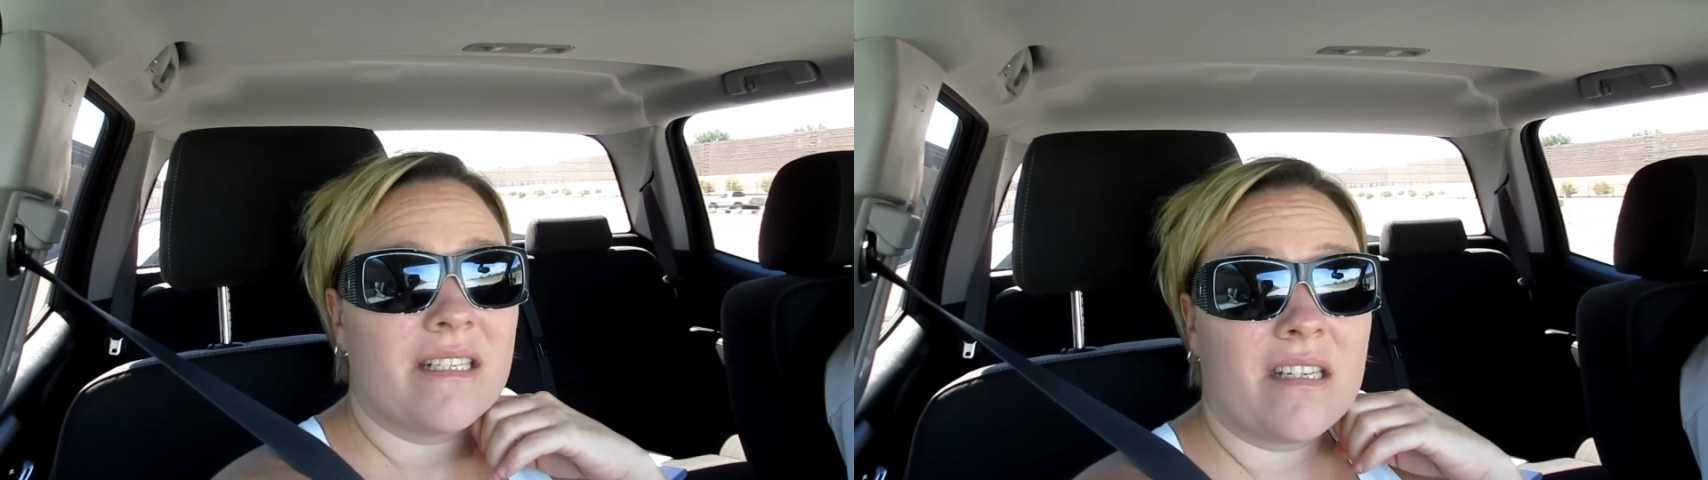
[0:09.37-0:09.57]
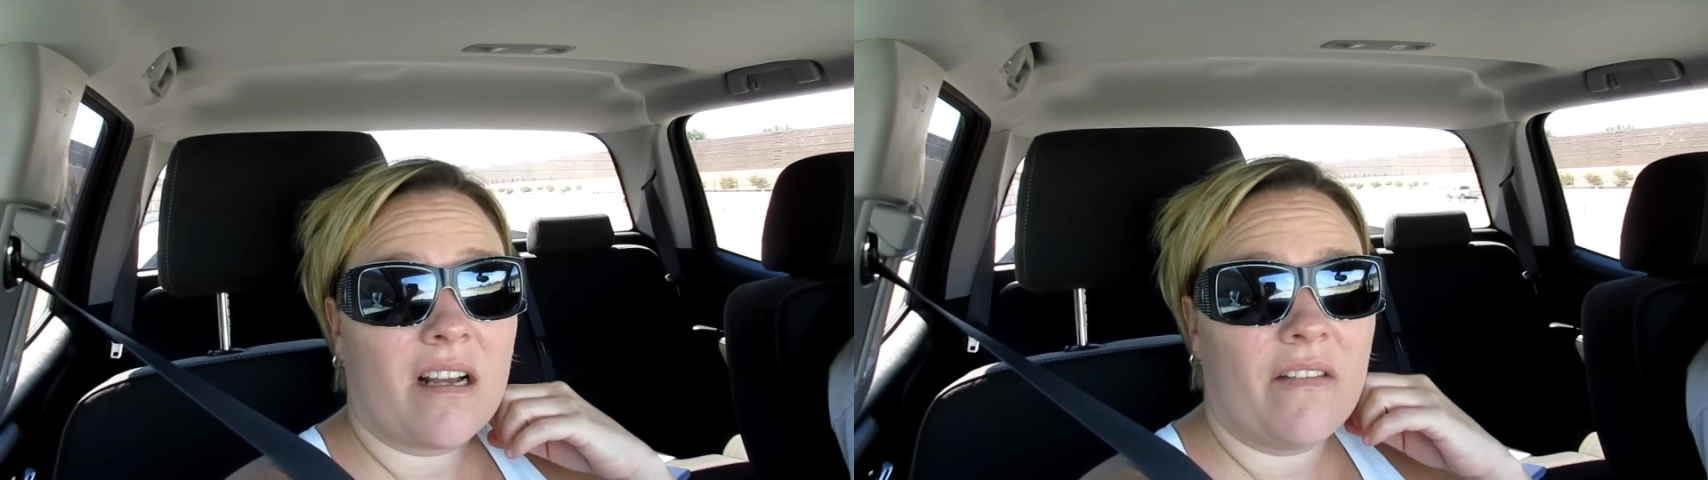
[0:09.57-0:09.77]

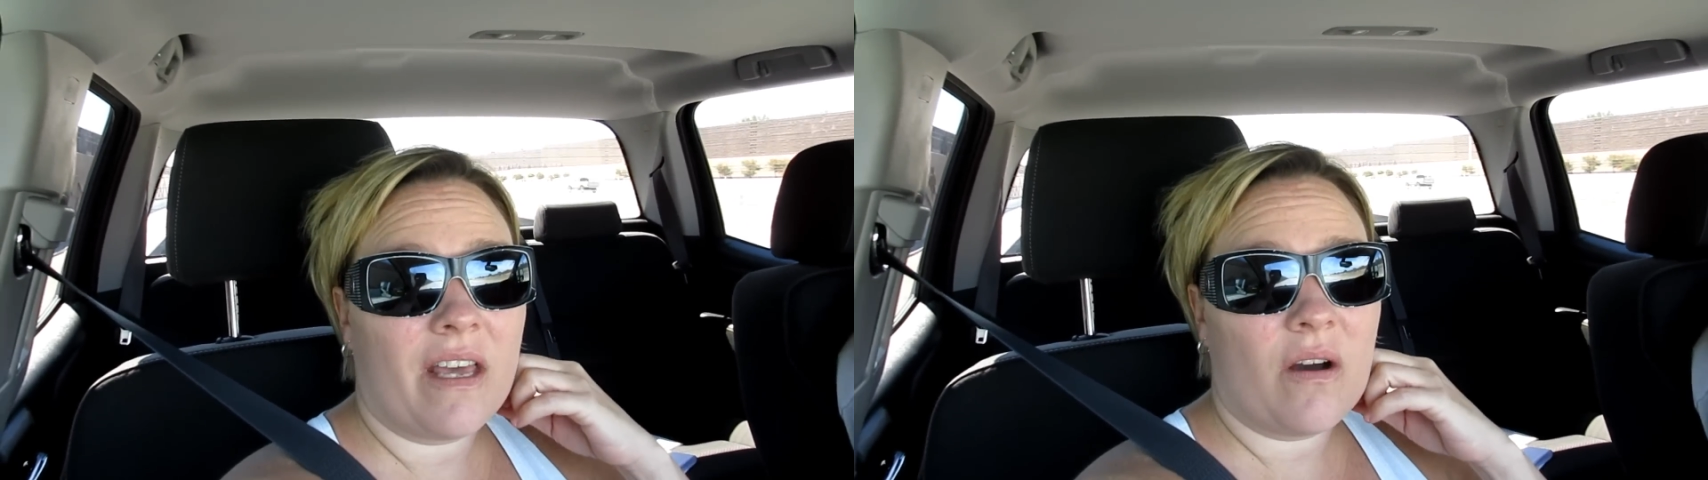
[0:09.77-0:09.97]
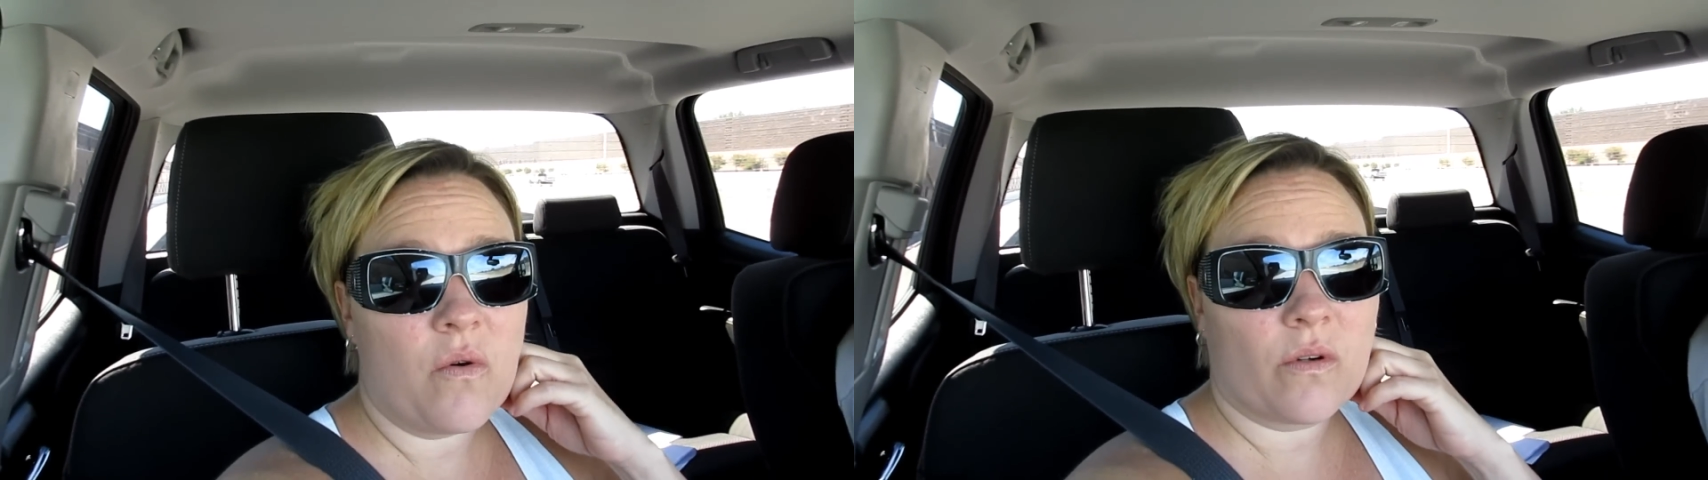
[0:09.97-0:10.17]
he's stuck on
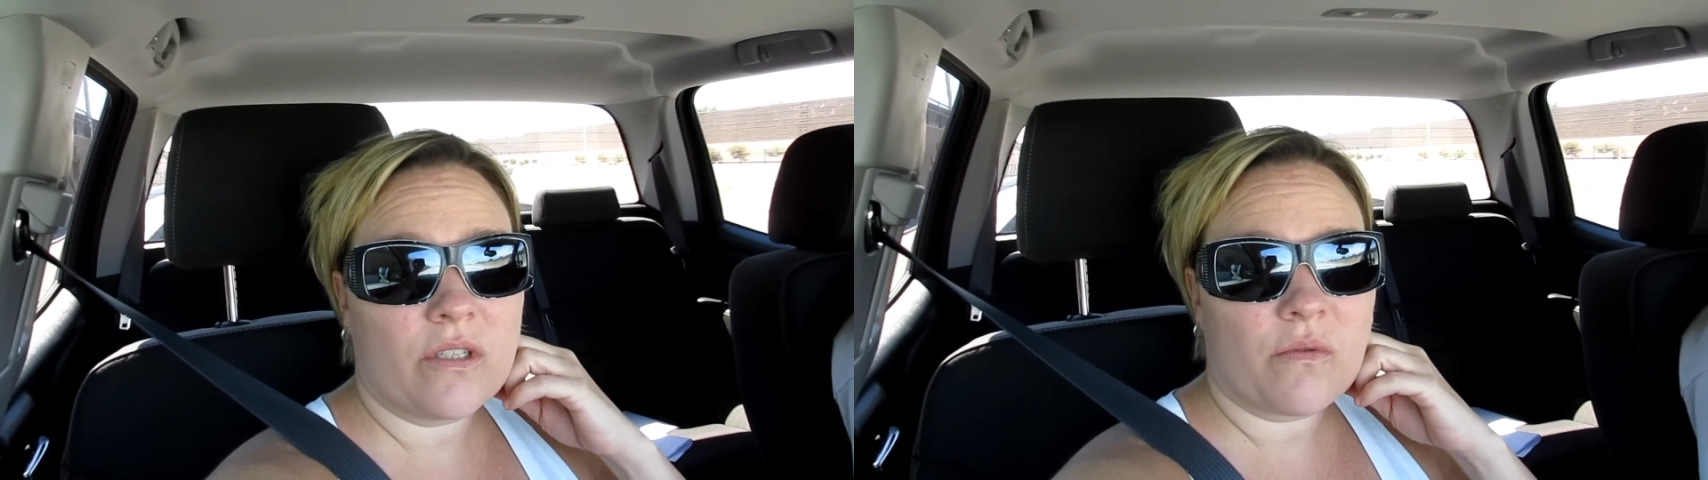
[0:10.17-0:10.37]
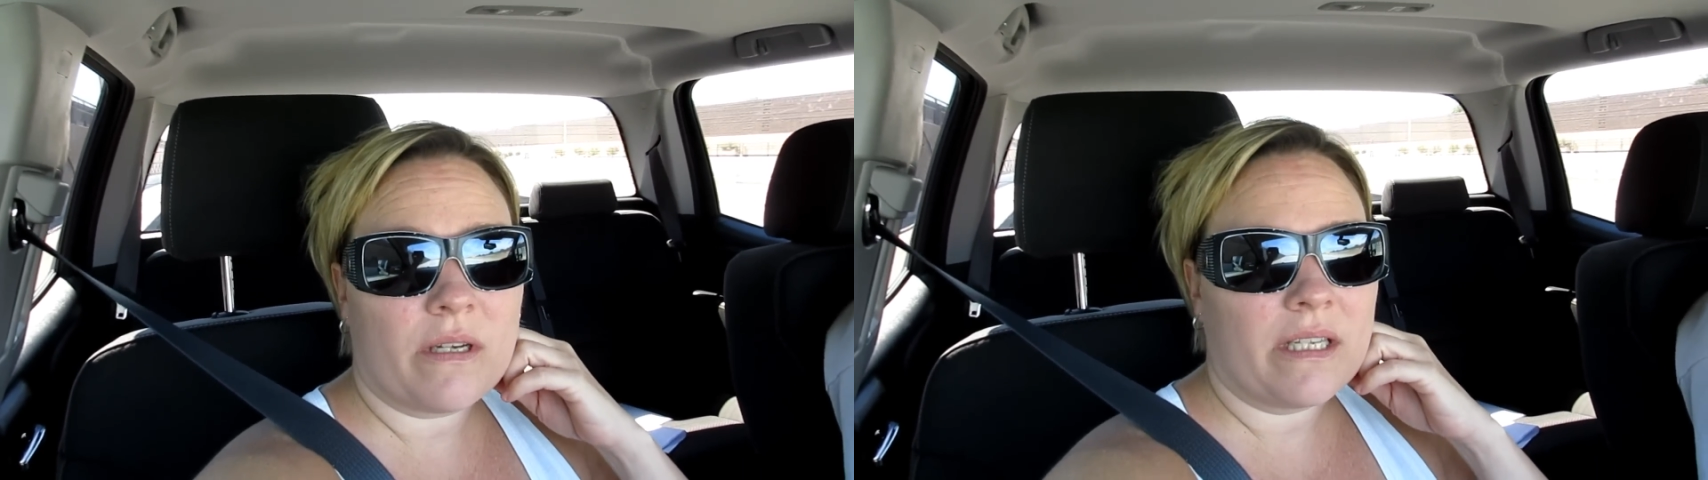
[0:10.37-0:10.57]
that
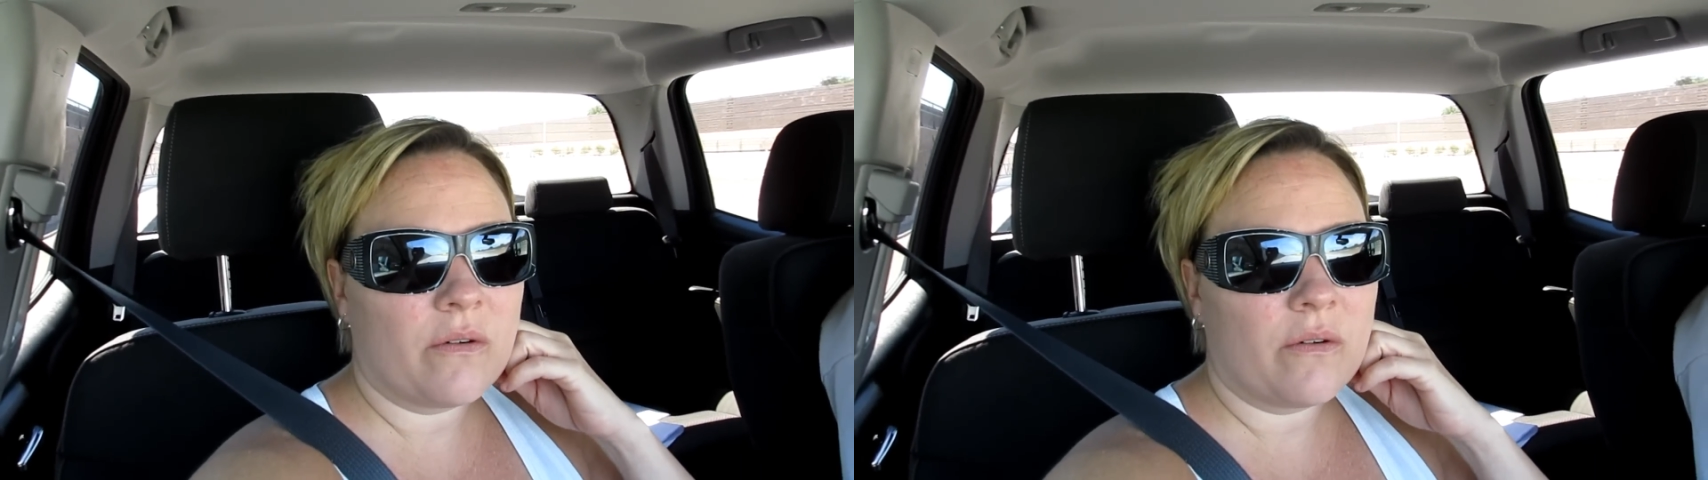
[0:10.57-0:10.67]
orange one,